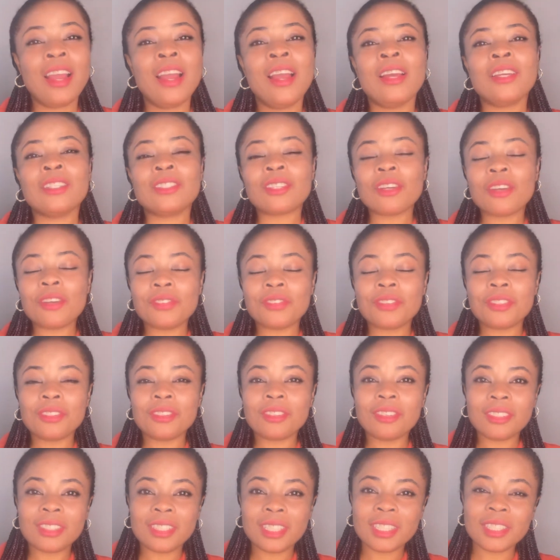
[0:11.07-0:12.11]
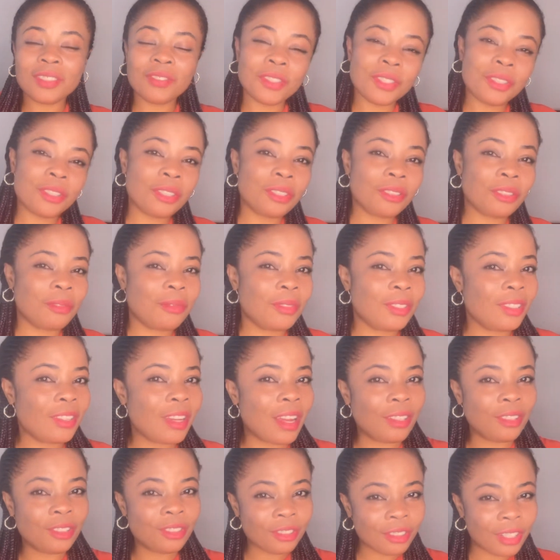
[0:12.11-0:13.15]
So if you know this video is something
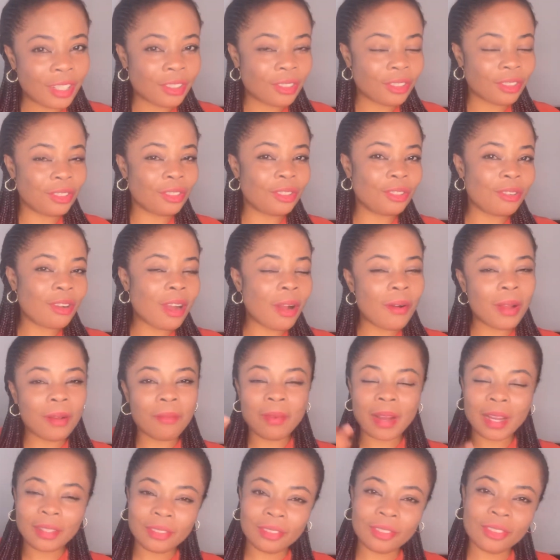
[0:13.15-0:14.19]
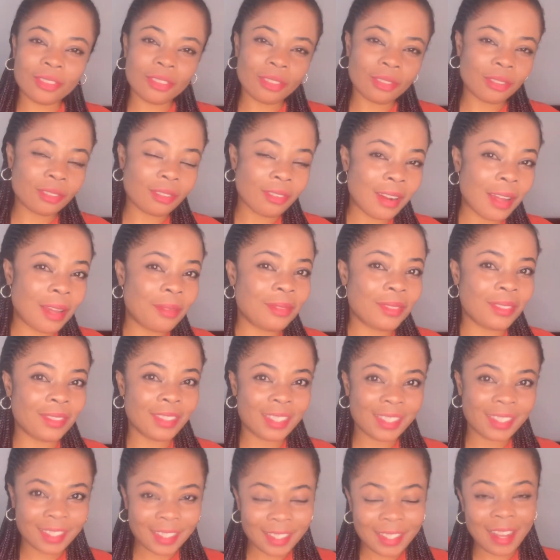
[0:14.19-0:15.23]
that interests you, how about you subscribe to
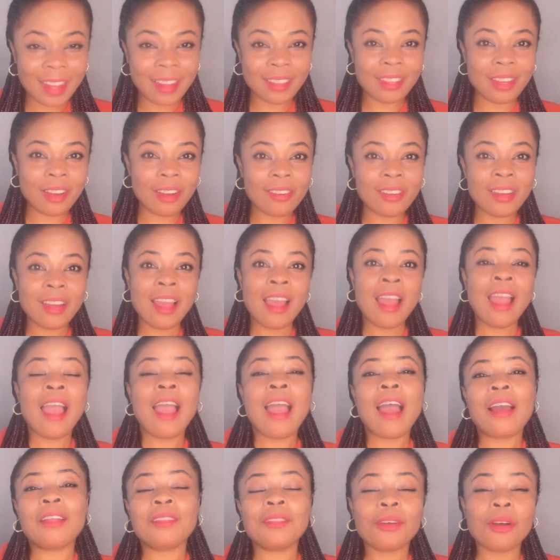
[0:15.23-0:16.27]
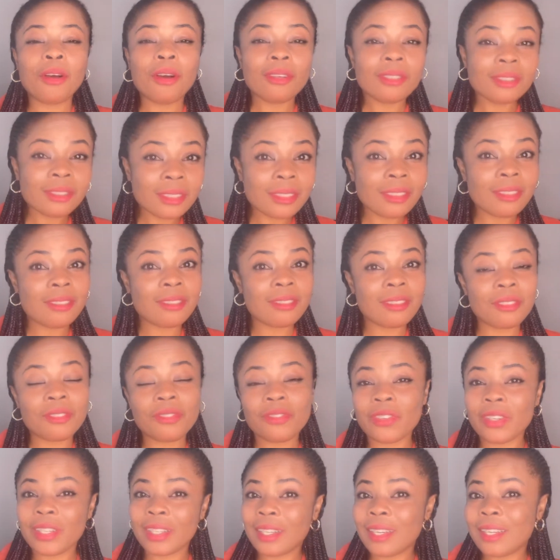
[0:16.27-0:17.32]
this channel, and also
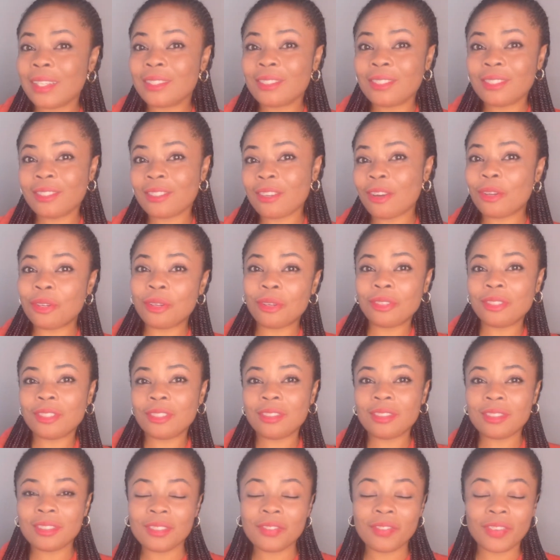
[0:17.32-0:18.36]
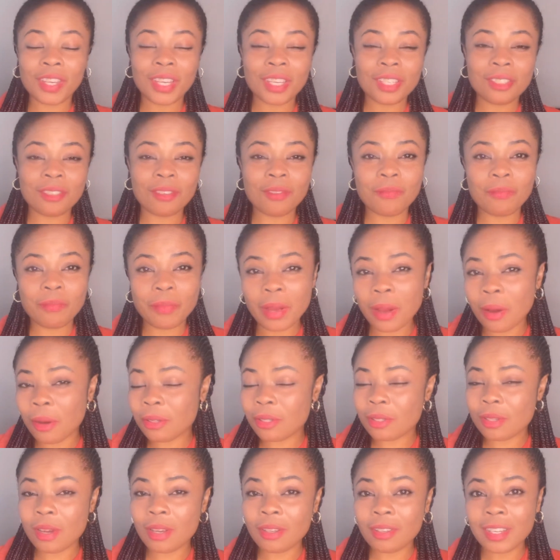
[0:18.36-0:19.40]
don't forget to turn on the notification bell
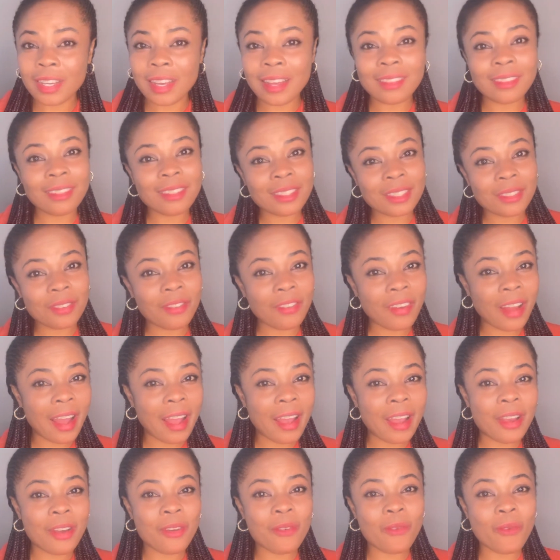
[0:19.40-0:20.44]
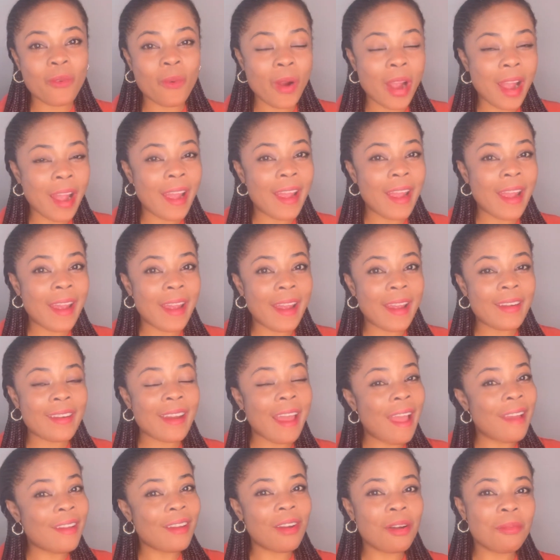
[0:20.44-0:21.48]
so you get notified when
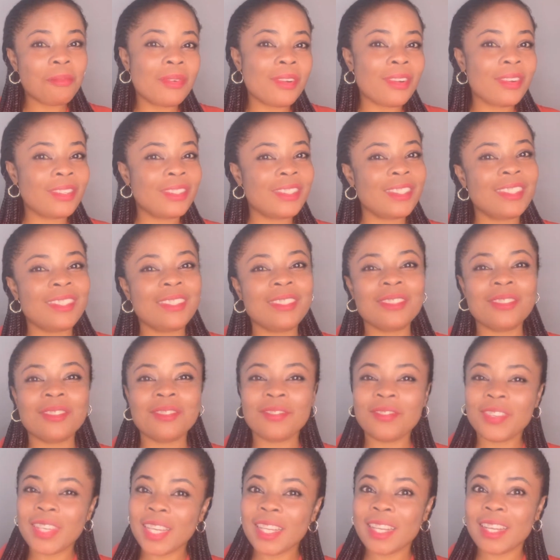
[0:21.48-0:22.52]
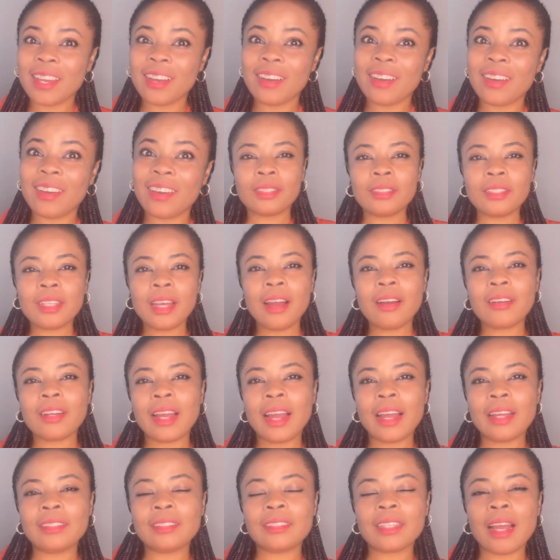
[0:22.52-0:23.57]
I upload new videos. So now
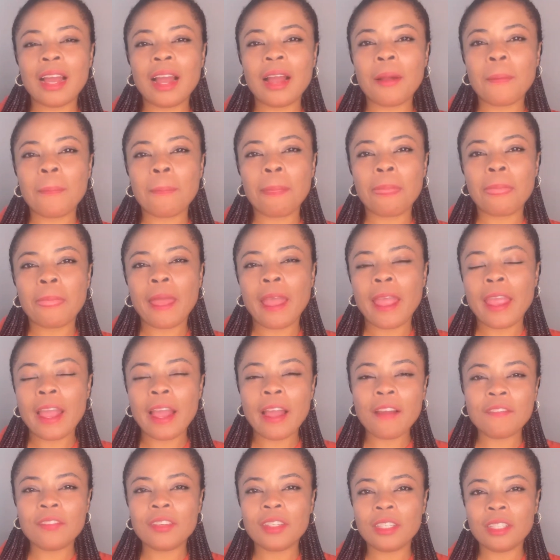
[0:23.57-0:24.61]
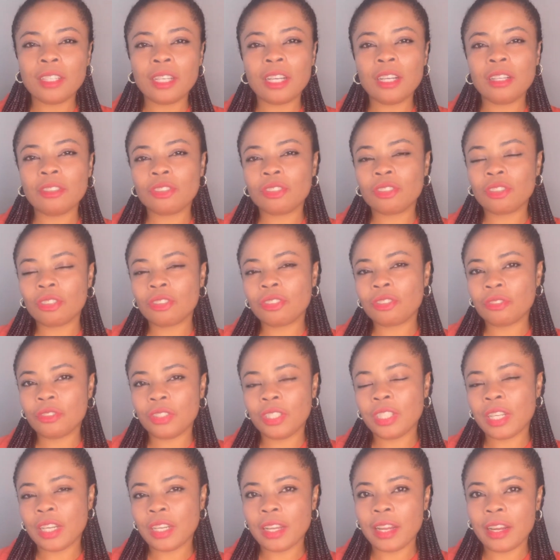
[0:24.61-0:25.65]
guys, I have a
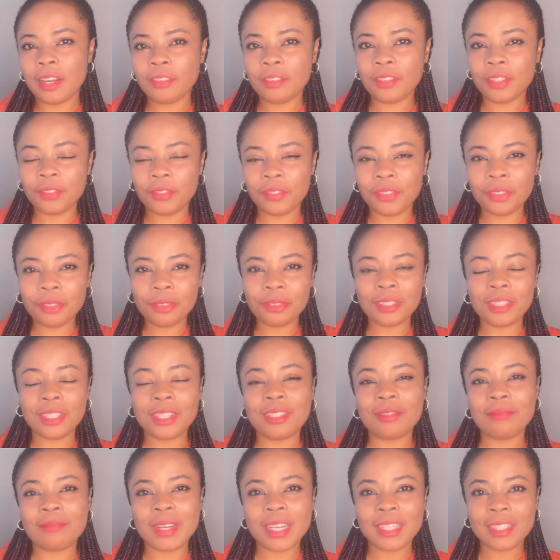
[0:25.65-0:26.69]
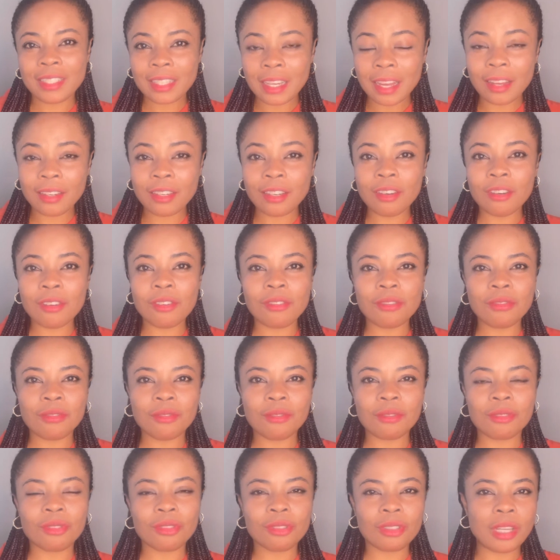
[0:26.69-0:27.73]
sunscreen that I reviewed in my channel
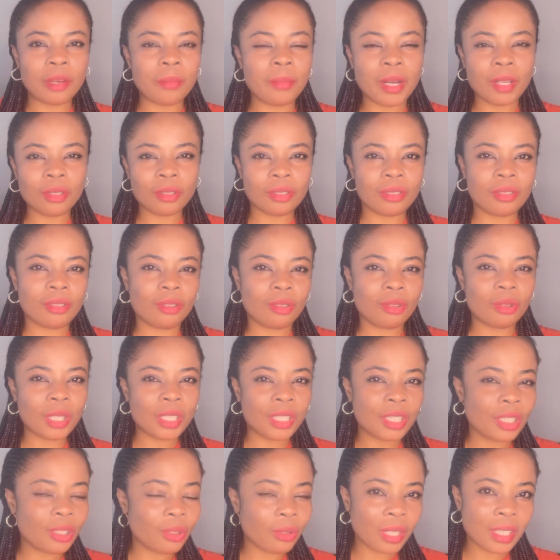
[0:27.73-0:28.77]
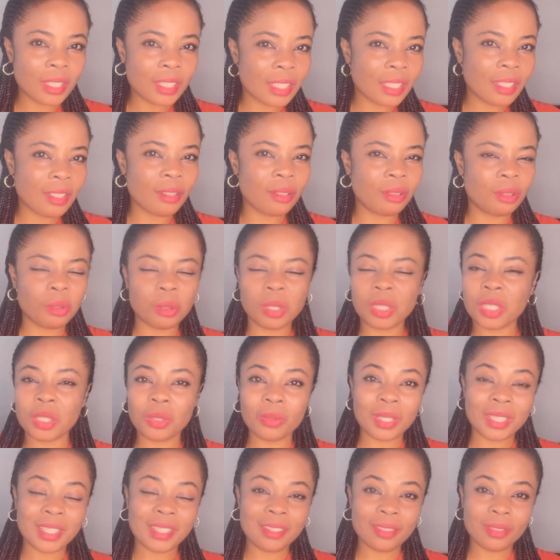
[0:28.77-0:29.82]
about 2020 or
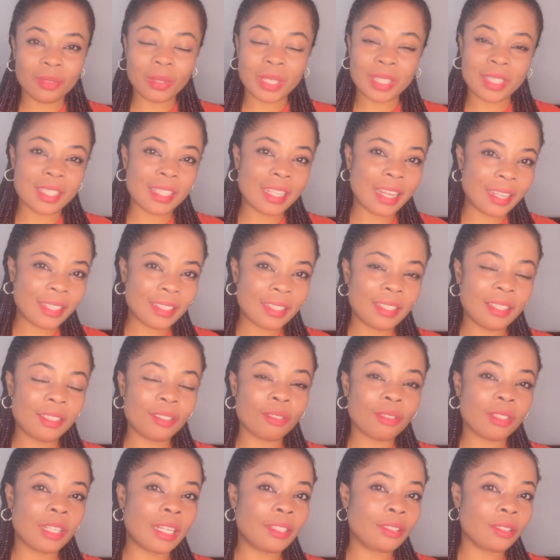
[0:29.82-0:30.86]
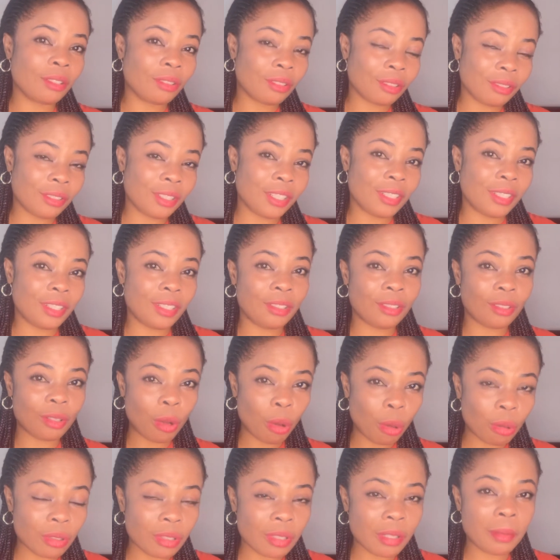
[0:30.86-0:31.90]
2019. So that sunscreen is
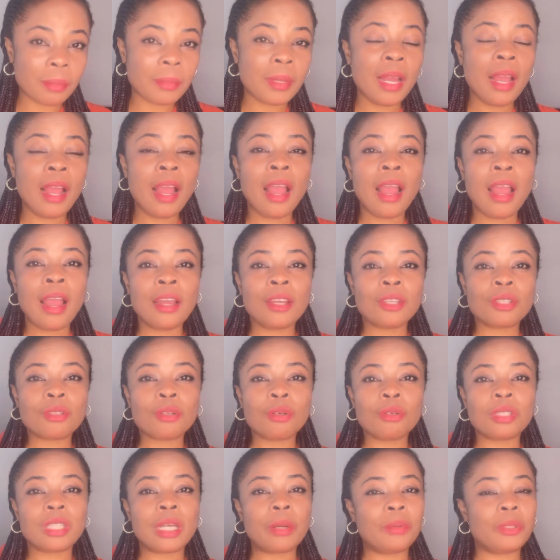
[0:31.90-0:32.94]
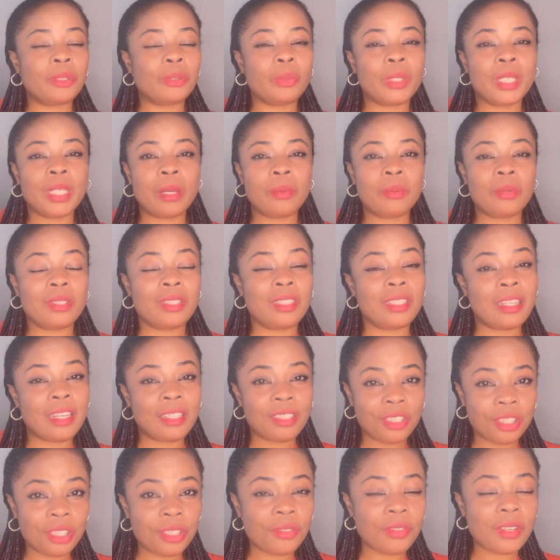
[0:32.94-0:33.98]
awesome. So that was when I was in
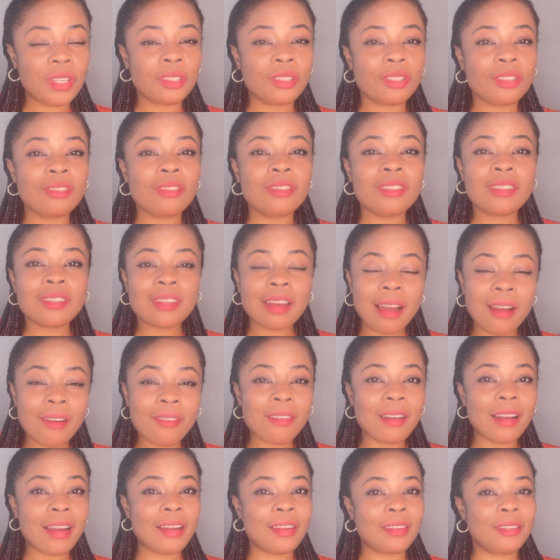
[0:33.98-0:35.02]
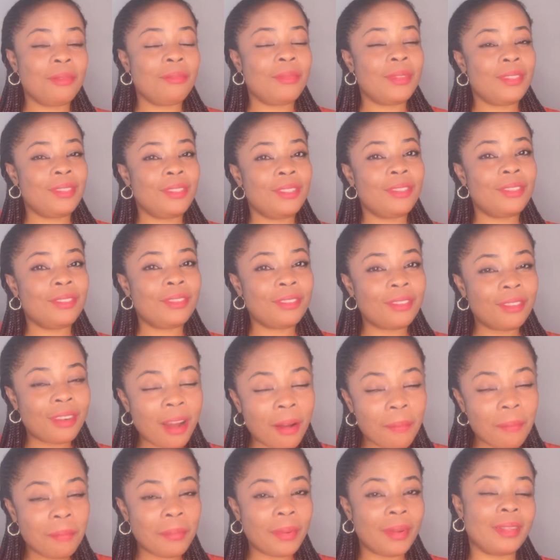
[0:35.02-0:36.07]
Nigeria. So now I am in
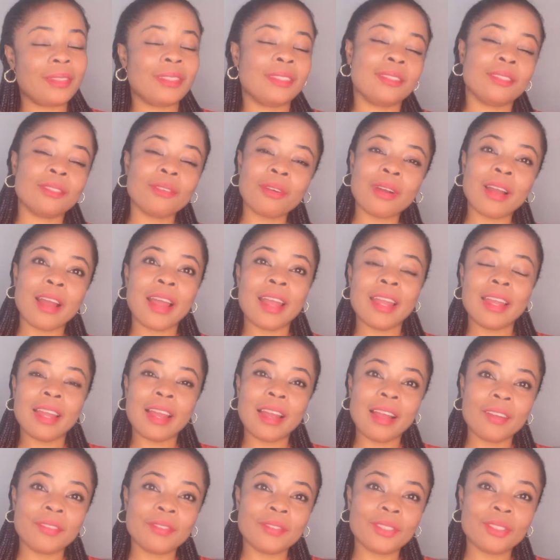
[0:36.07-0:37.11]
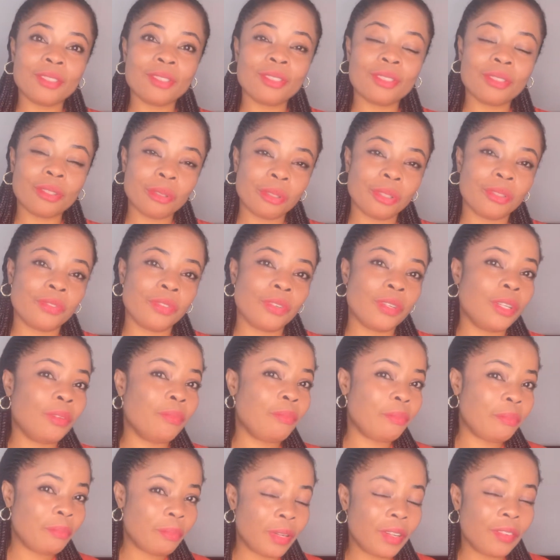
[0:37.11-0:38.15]
Europe, so I have to source for
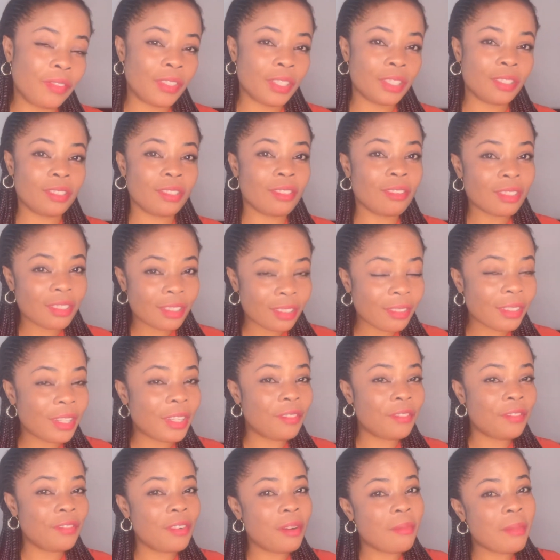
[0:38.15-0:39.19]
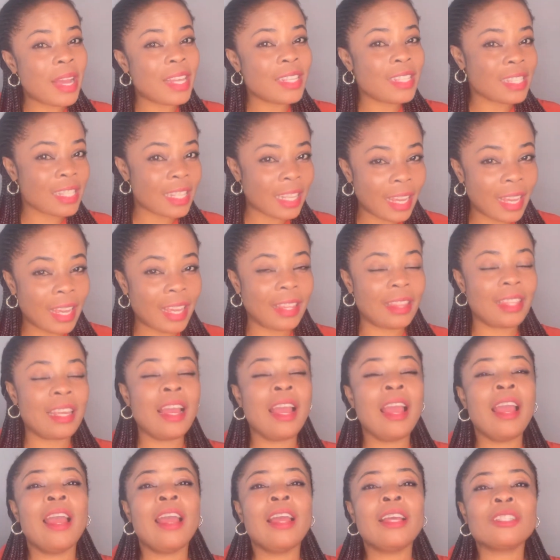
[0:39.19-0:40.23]
a perfect sunscreen for my skin.
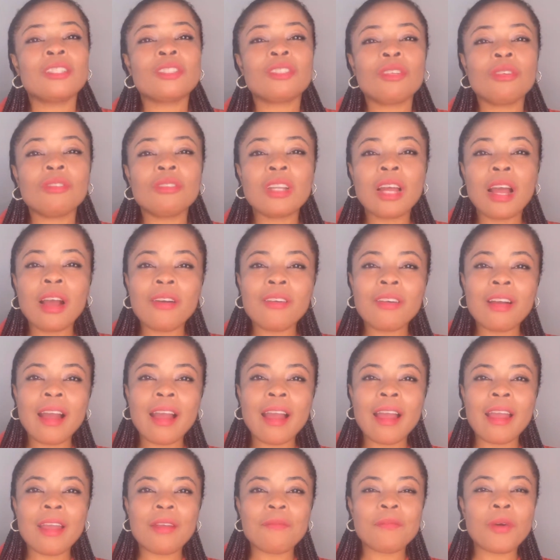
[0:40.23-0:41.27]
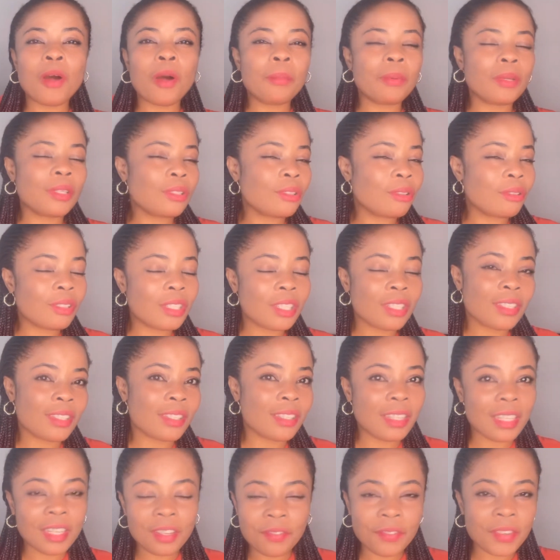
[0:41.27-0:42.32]
So now I pop into this
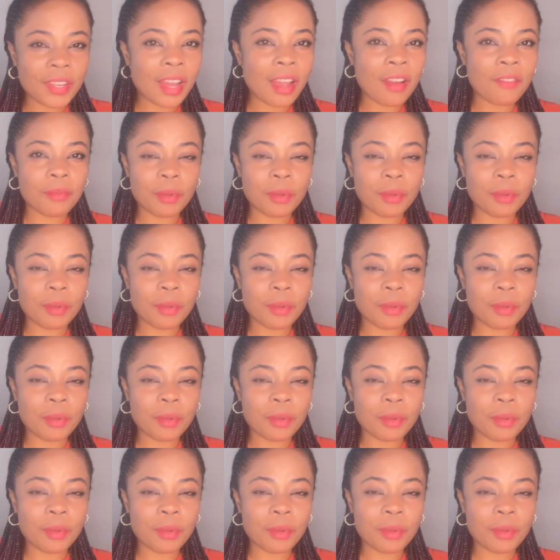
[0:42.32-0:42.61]
Nivea.